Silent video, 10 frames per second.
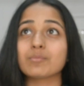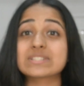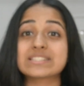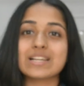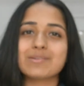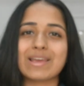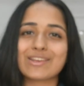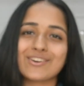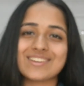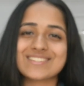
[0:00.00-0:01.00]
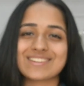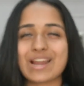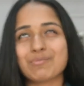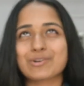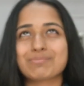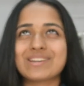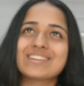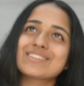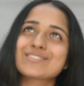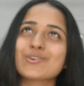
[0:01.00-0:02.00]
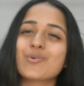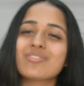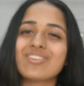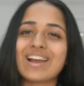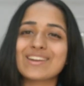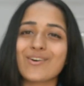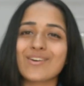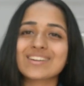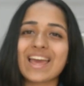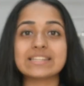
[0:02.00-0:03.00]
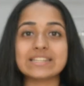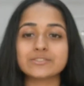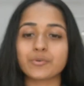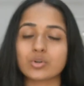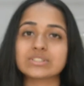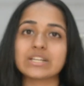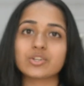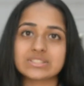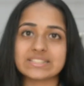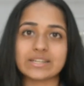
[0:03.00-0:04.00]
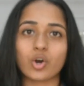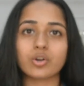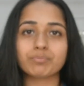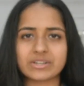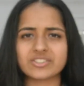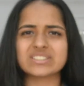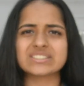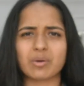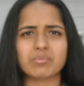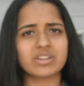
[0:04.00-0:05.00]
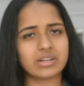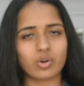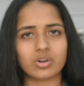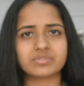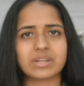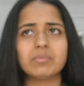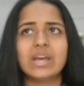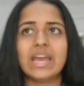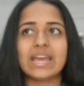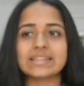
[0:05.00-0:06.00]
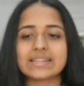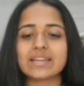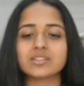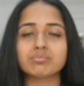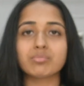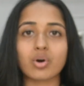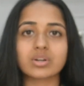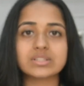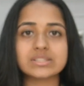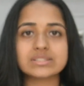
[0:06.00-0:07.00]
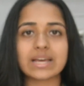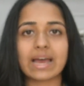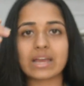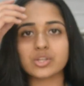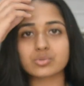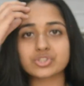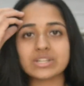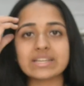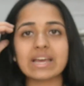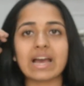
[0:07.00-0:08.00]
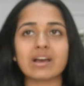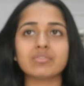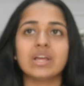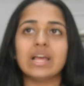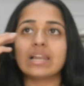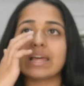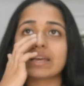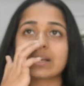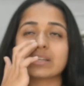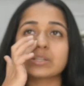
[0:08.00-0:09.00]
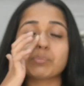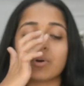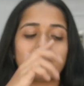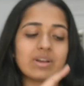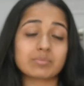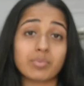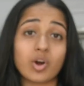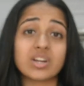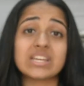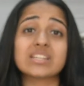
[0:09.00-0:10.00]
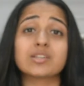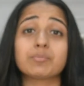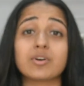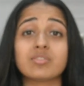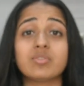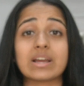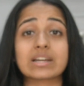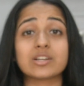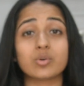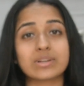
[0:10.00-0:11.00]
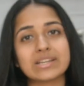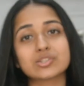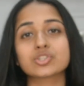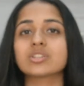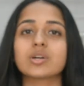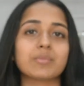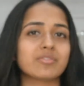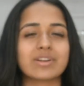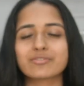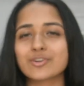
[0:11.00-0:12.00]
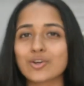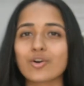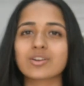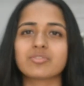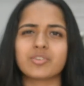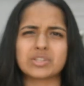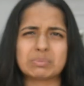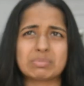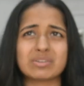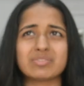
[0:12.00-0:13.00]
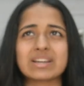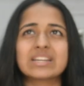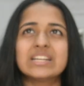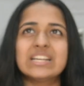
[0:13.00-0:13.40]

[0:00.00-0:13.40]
still make your Instagram look pretty, so why not? These photos that you see on Pinterest, Tumblr and all of them, in that the models usually have like the perfect body, the perfect location, the perfect photographer, the perfect